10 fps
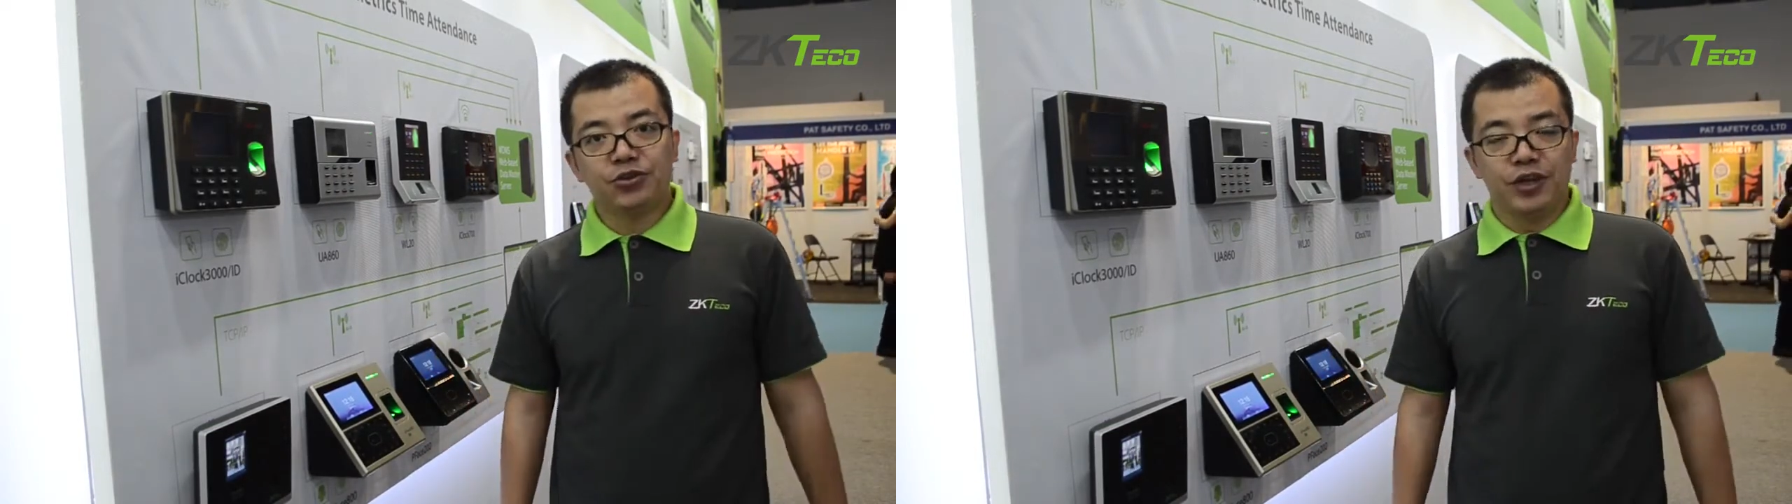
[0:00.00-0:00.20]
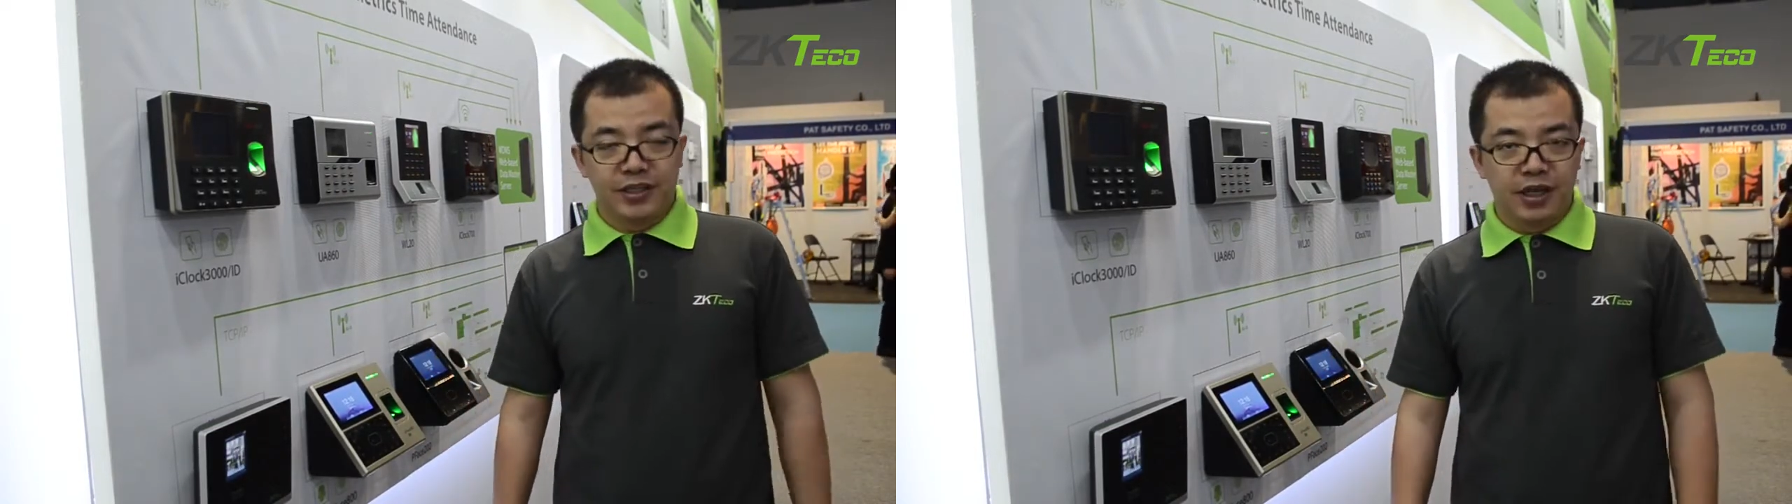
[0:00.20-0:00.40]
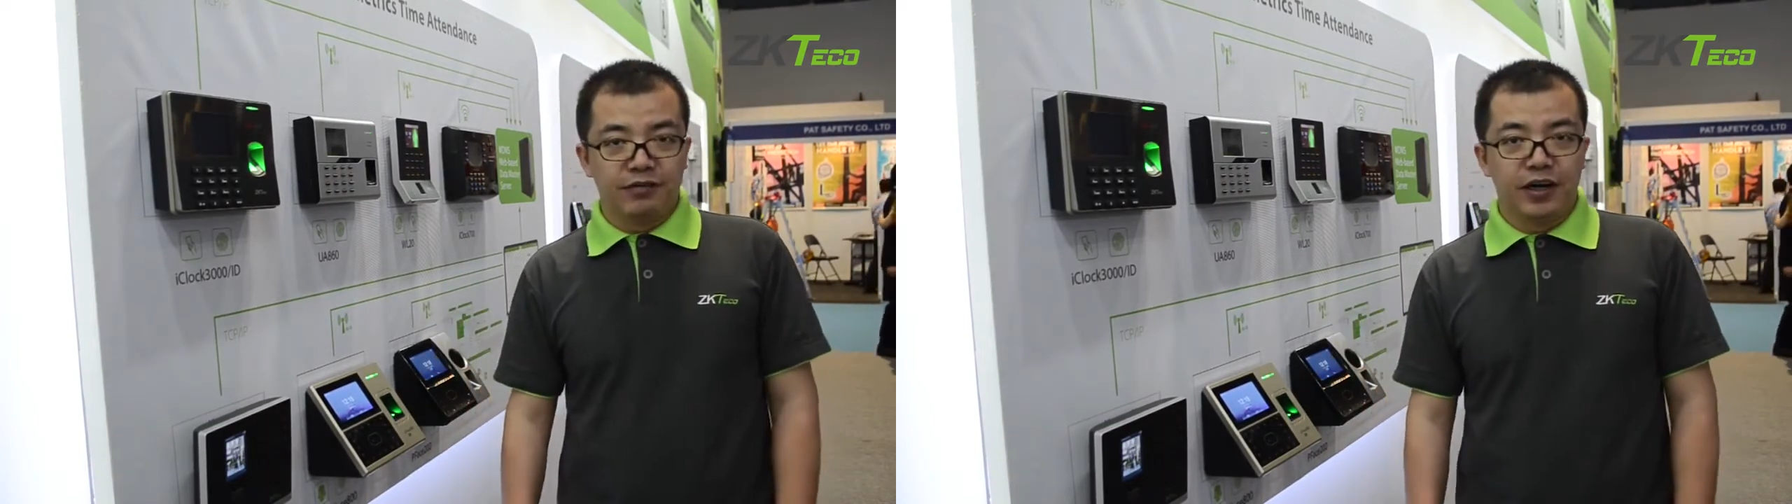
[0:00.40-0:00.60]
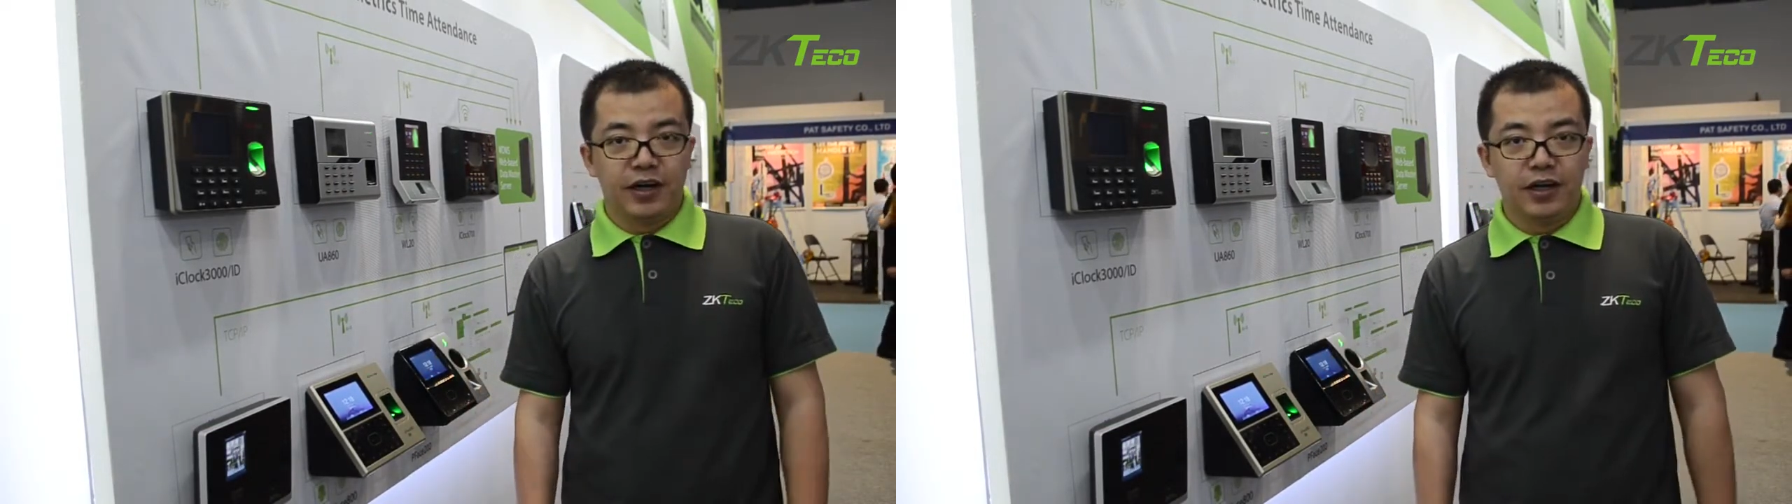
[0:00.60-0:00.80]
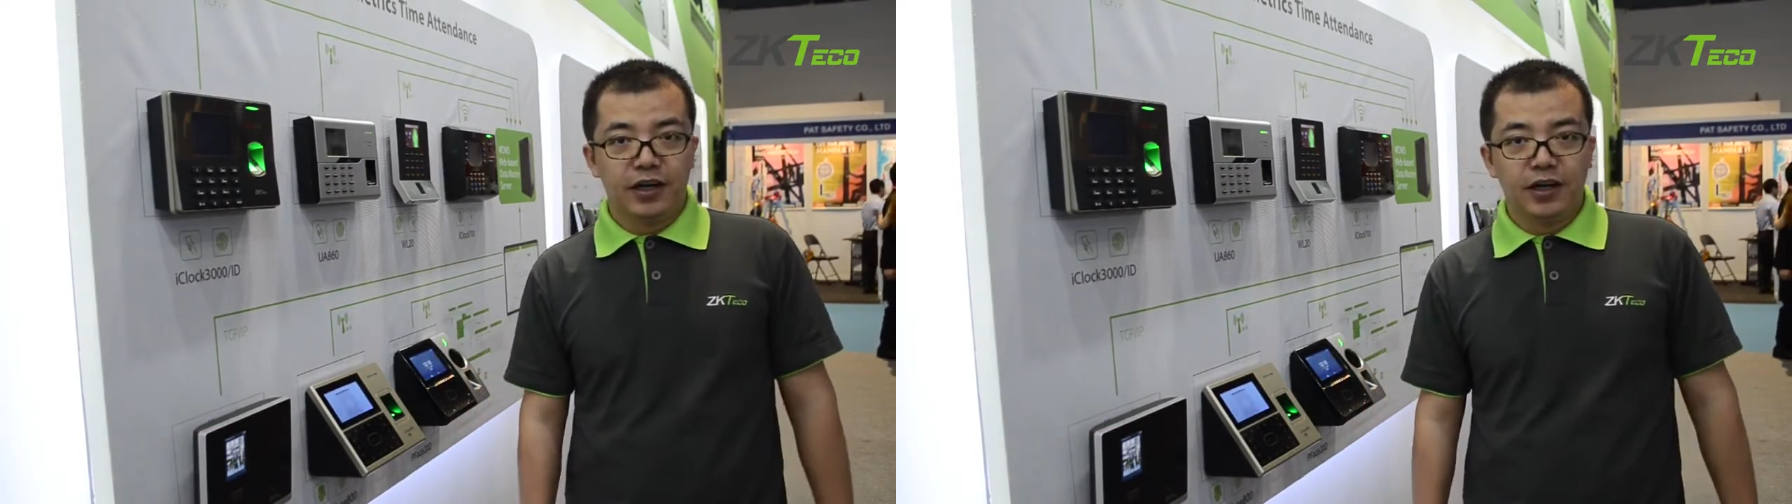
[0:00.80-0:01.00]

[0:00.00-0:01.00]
to the server.